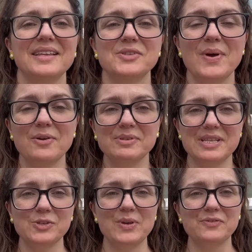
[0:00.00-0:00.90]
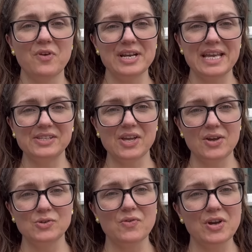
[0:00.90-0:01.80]
So welcome to this week's Friday
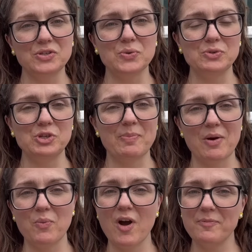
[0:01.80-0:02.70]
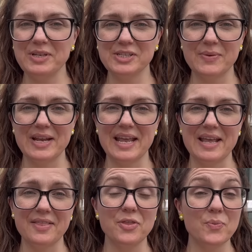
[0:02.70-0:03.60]
Sews where I talk to you about what I've been doing
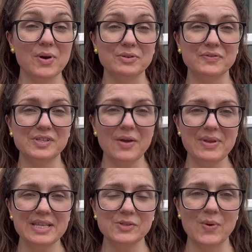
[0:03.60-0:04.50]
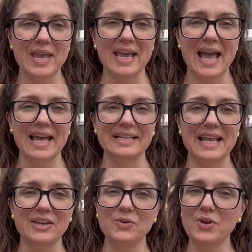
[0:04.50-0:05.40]
in the world of sewing this week and
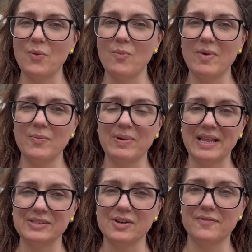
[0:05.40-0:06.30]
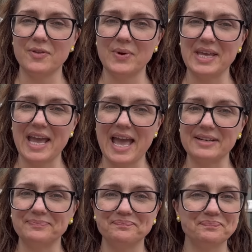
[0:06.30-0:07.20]
let you know what my plans are for the week
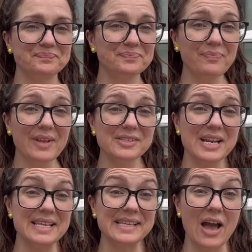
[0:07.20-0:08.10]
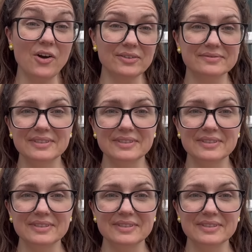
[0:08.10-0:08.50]
ahead. So let's get on.